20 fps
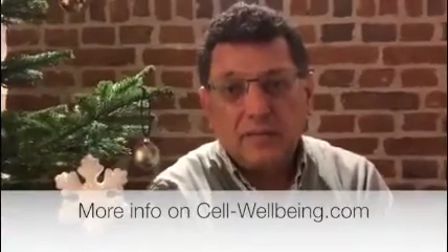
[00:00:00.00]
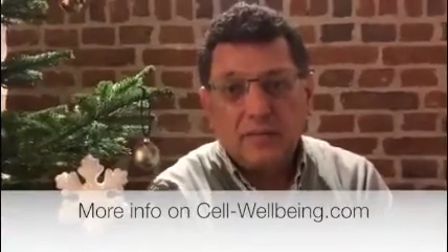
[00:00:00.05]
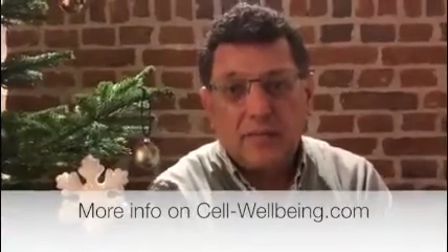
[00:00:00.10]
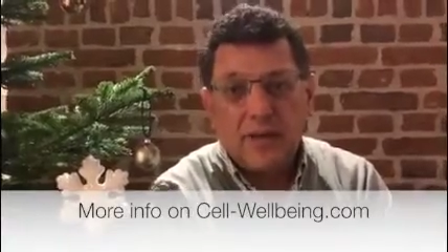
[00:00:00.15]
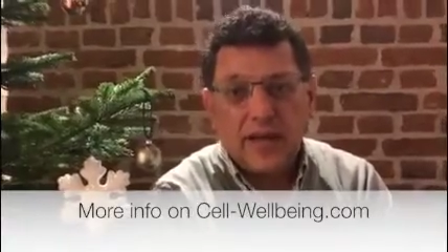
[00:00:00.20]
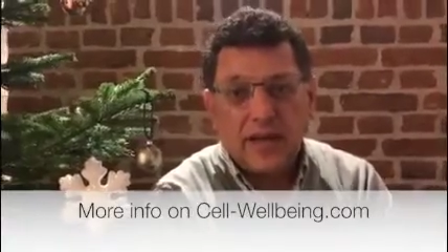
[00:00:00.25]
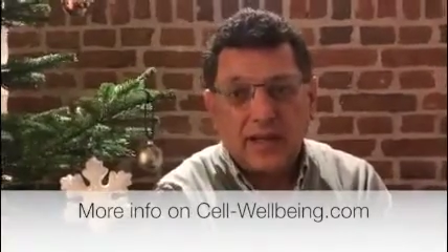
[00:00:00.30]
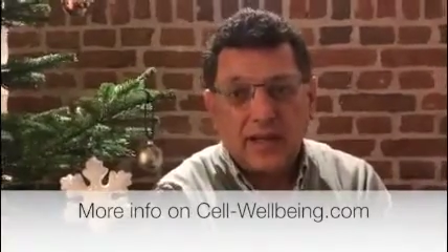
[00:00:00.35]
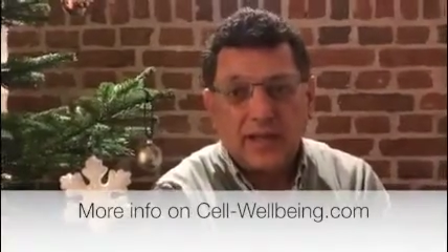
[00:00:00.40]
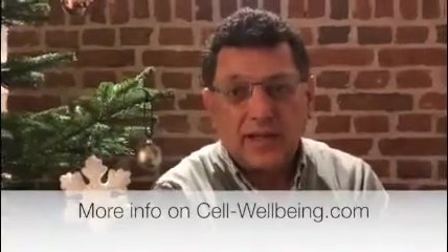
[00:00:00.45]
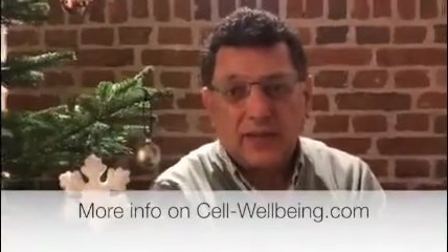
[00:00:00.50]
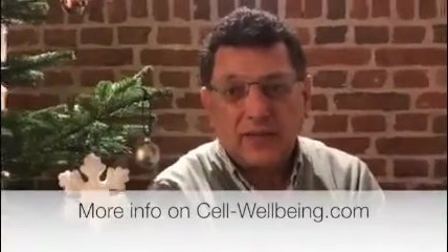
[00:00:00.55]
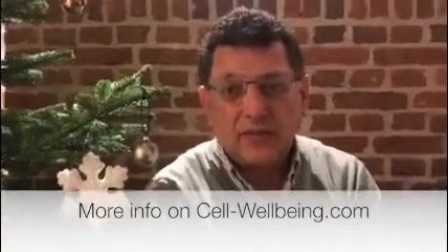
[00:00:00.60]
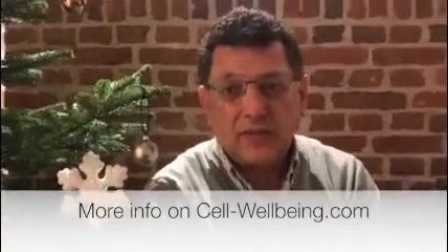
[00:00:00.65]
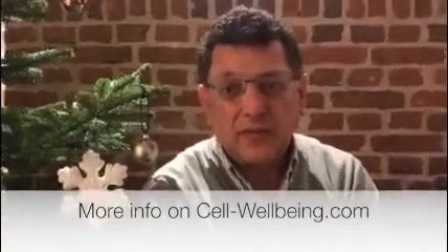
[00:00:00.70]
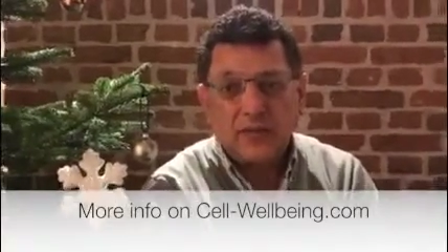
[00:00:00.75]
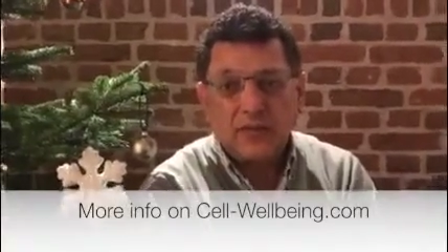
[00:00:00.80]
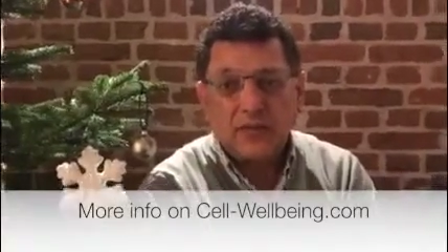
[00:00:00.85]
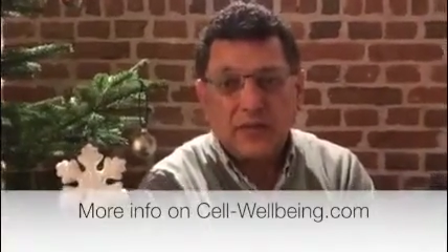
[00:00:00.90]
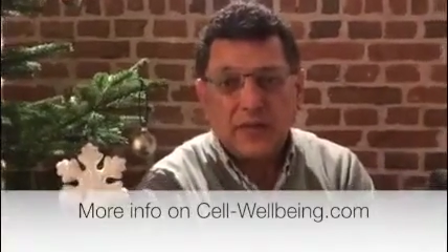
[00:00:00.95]
back in
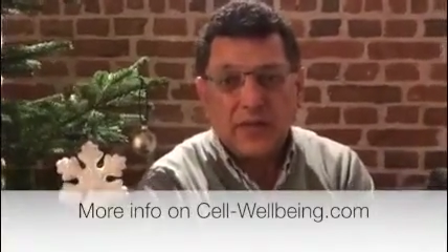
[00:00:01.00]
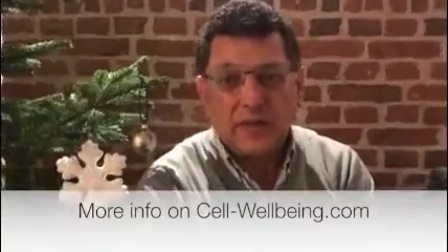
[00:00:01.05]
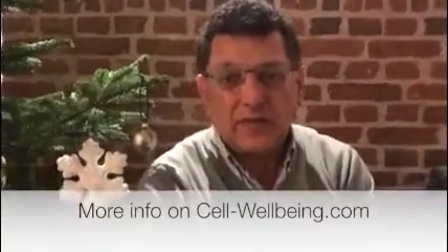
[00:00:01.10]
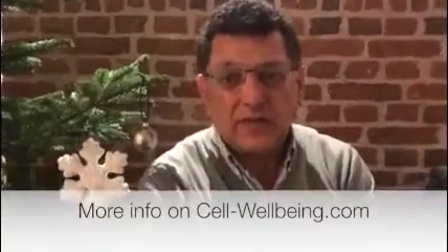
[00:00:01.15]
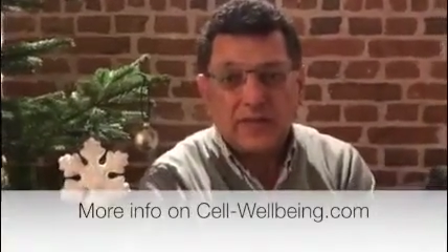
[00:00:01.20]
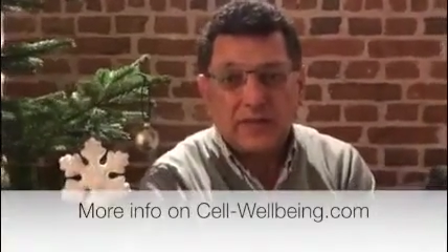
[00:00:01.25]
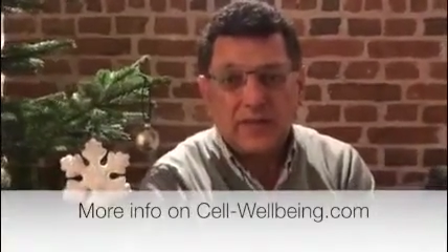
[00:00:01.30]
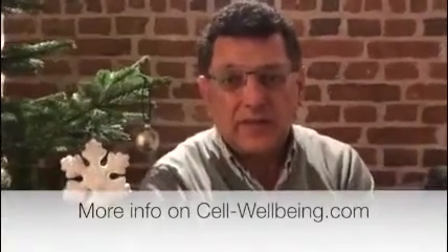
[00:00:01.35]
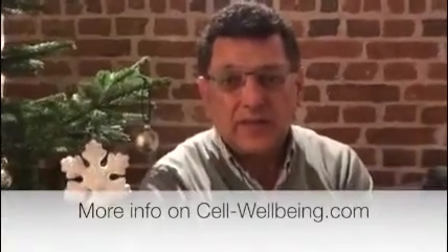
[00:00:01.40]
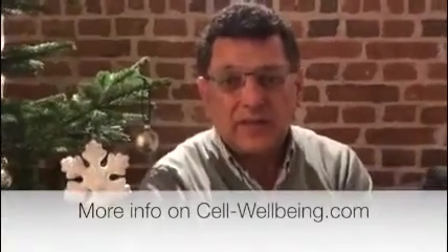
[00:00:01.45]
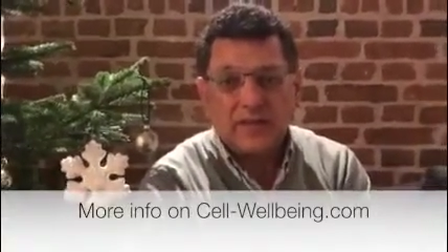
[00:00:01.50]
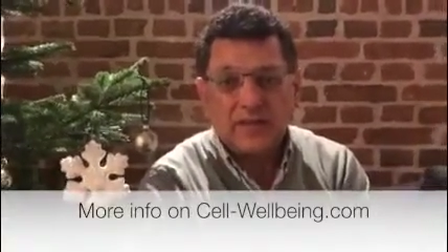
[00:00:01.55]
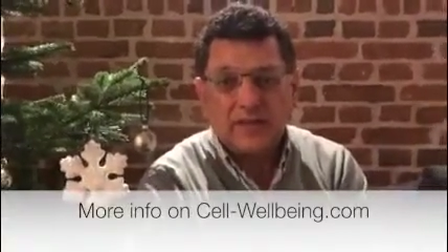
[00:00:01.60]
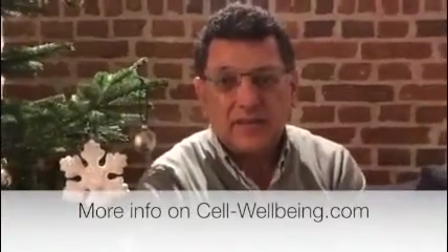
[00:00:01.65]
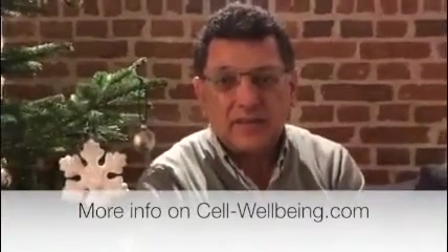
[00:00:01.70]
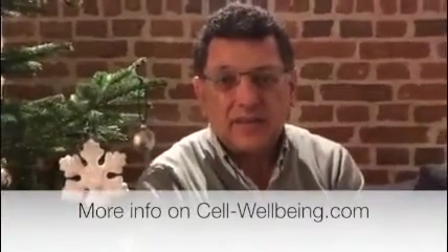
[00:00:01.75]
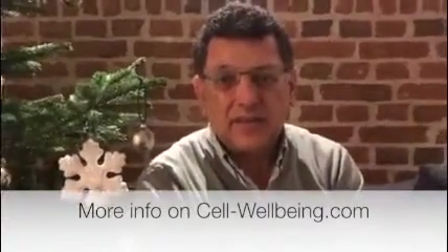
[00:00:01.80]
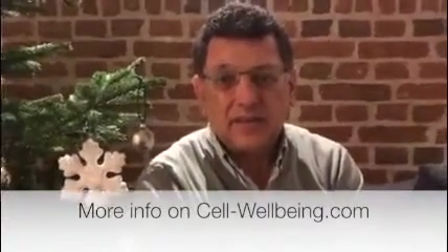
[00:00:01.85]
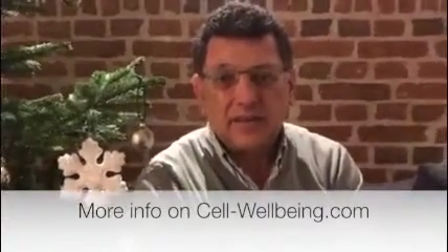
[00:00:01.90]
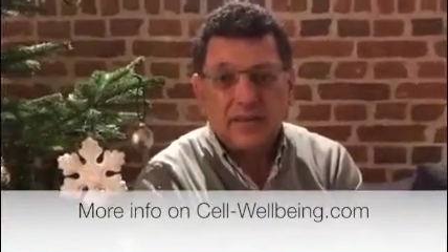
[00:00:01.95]

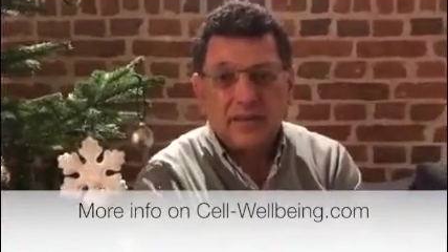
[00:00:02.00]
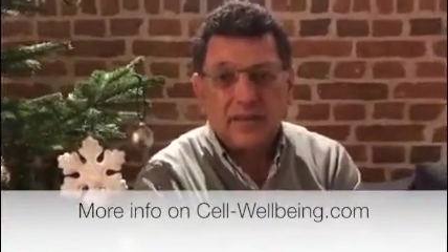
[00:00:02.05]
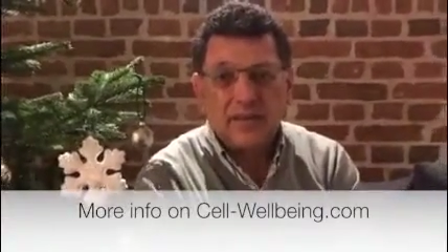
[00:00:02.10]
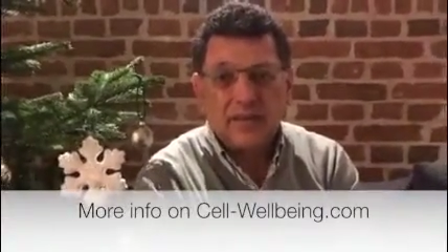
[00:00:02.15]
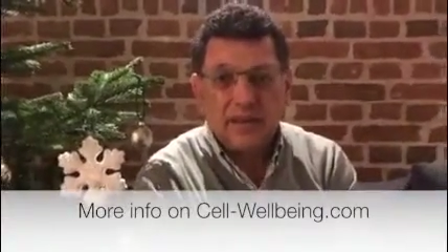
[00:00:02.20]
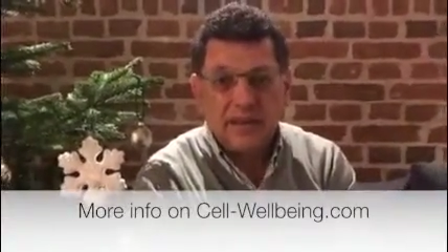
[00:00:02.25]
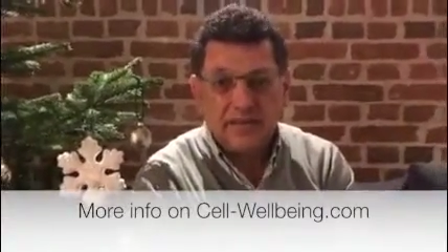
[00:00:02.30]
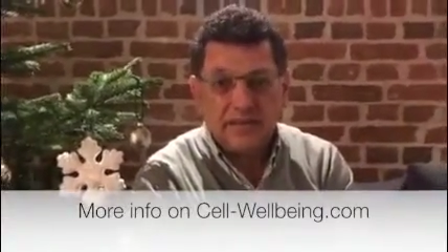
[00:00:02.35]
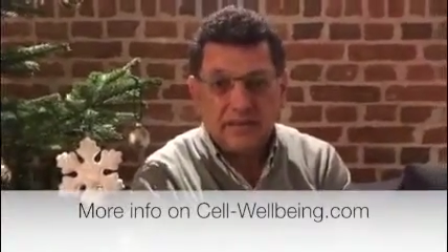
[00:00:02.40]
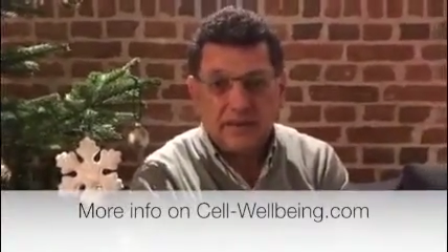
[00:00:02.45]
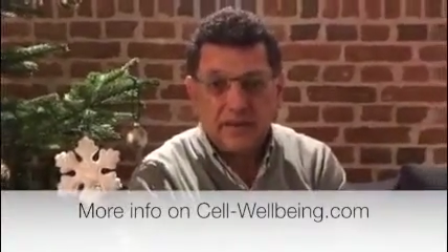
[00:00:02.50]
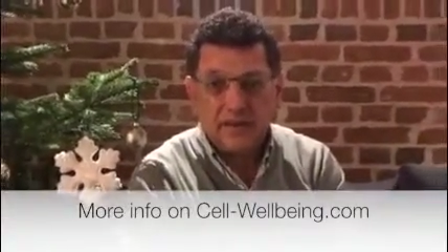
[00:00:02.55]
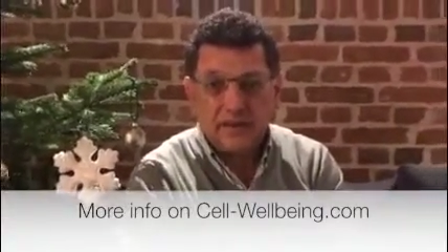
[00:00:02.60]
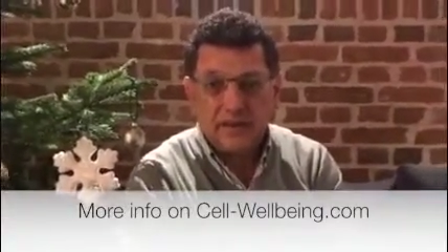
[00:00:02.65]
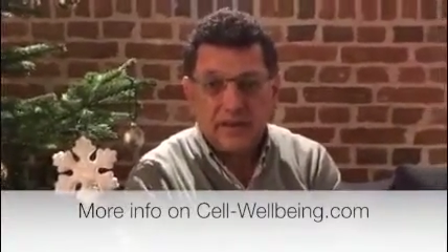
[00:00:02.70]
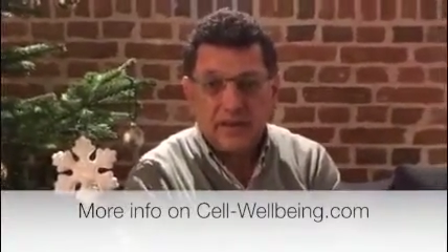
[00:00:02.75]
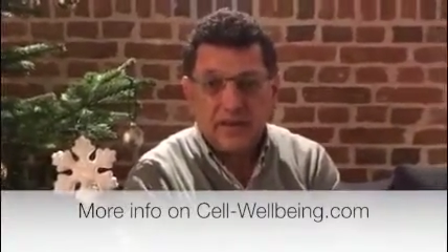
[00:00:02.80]
2011.